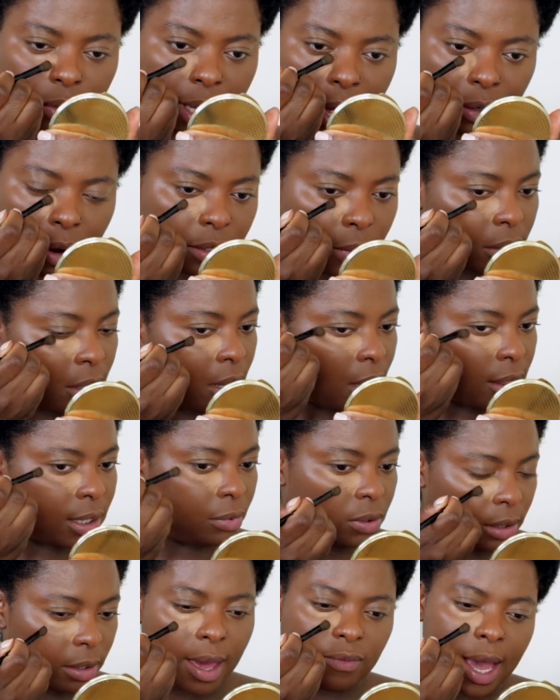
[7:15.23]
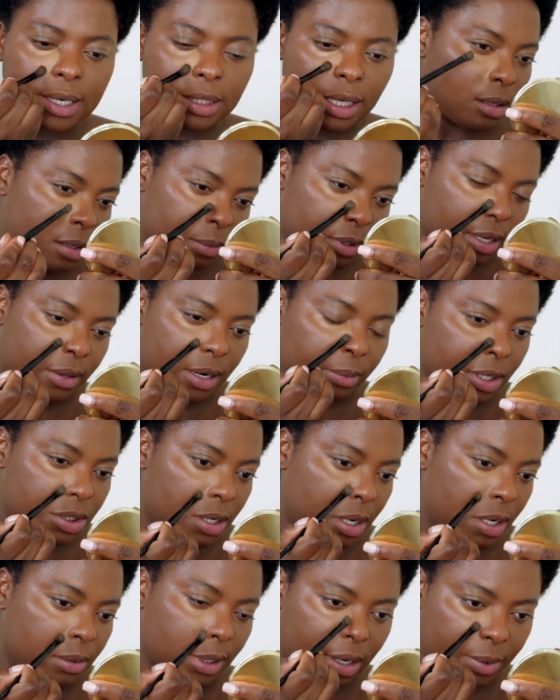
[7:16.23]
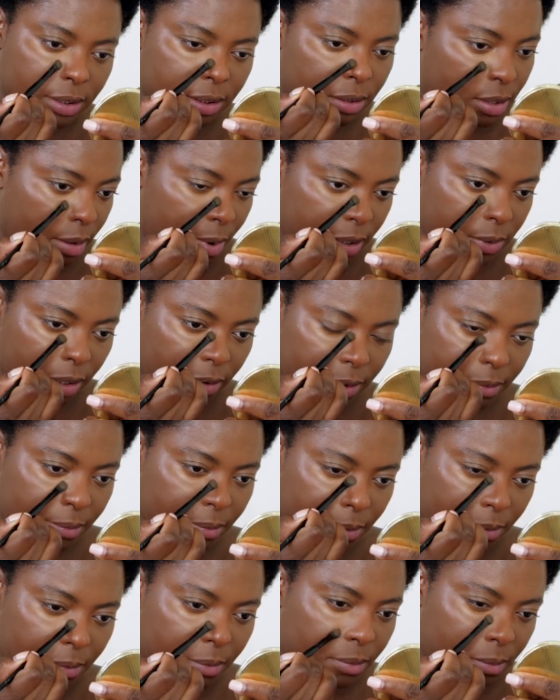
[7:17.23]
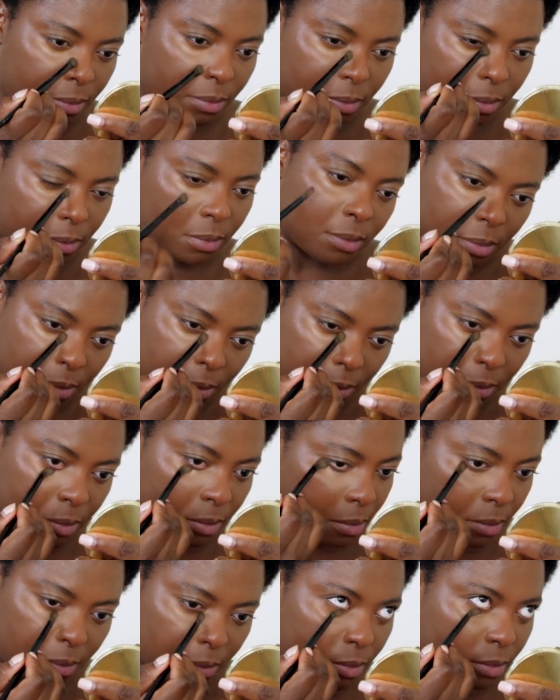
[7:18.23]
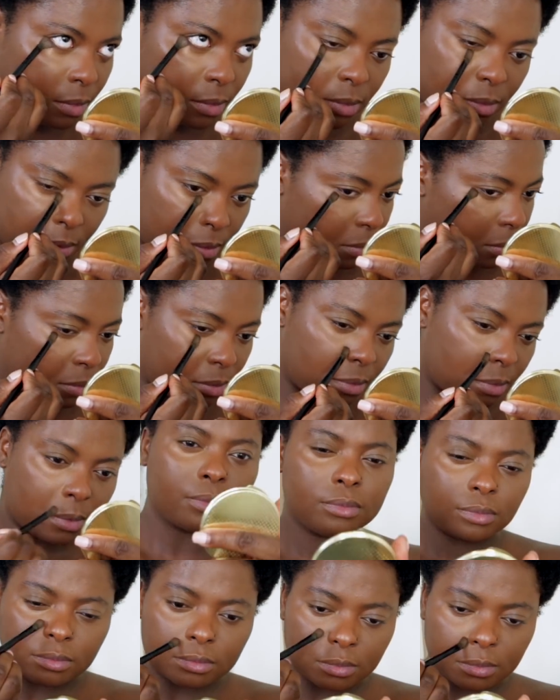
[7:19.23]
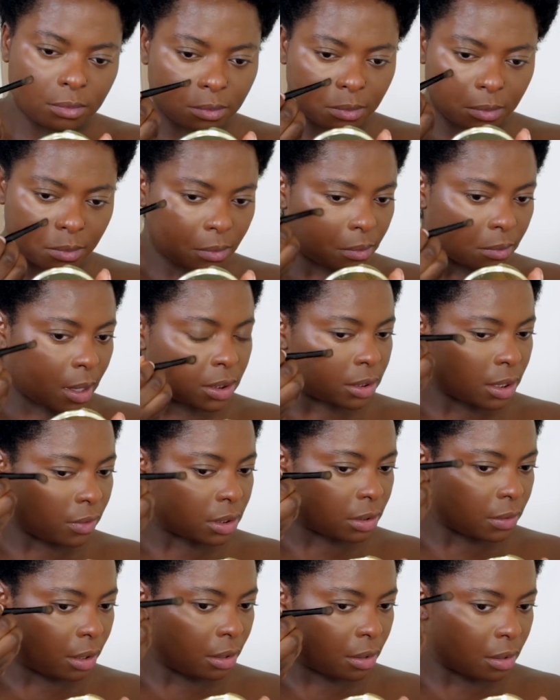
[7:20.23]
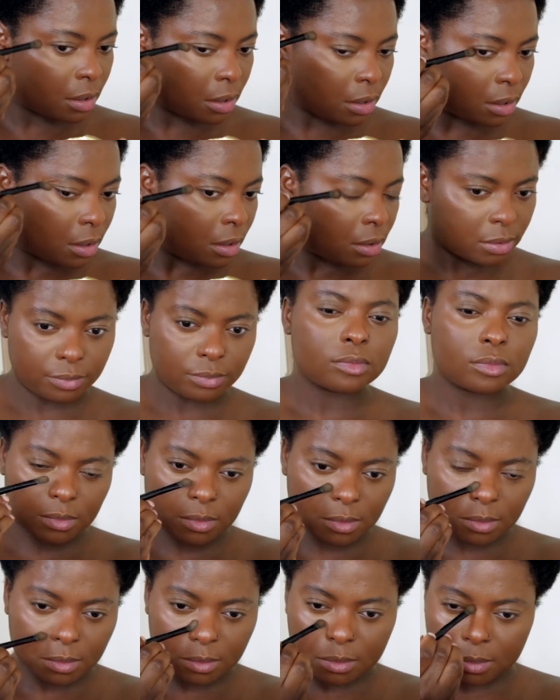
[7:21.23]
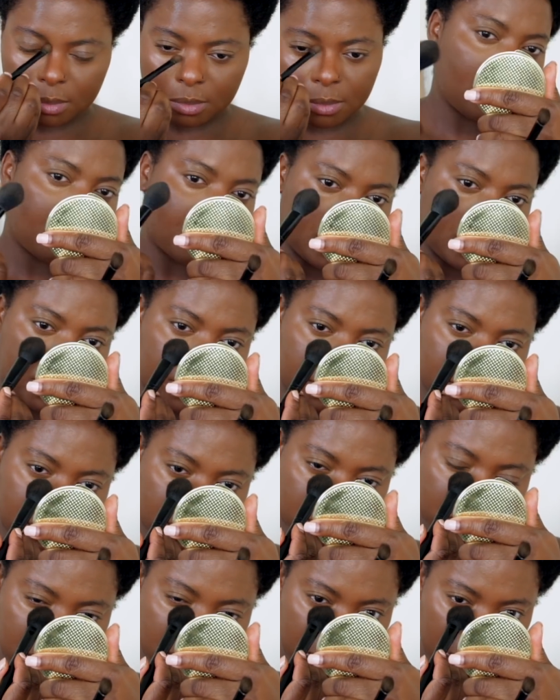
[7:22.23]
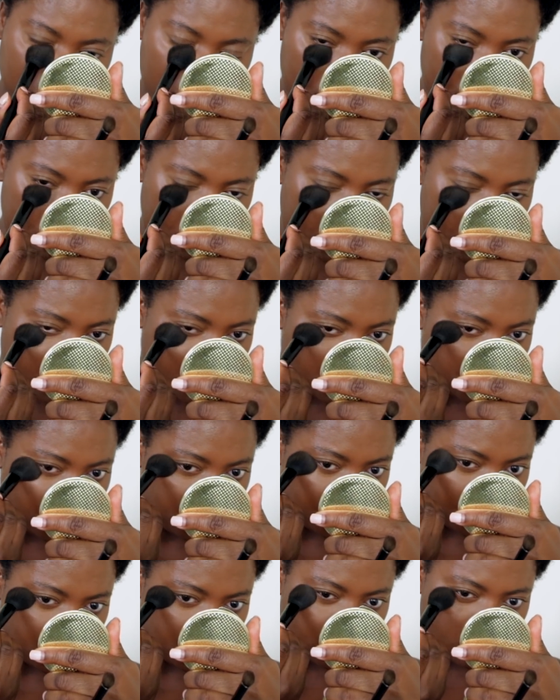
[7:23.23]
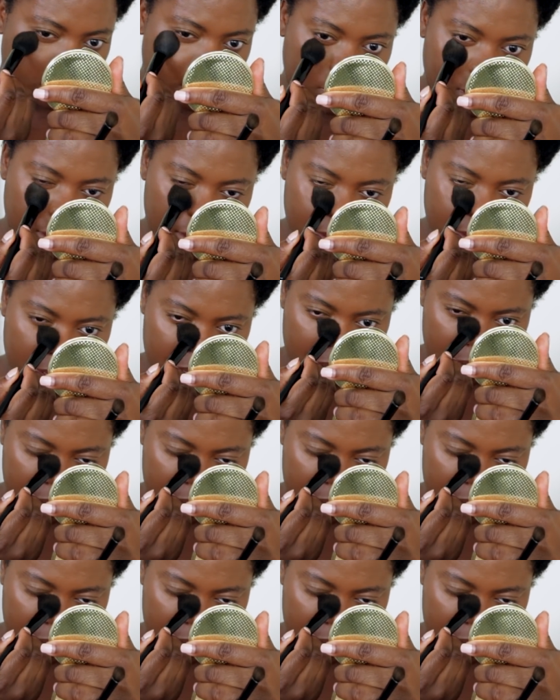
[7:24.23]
So again, the V that you would usually highlight your eyes with, and this I'm doing a little heavy-handedly. I'm going to use the same brush just to blend that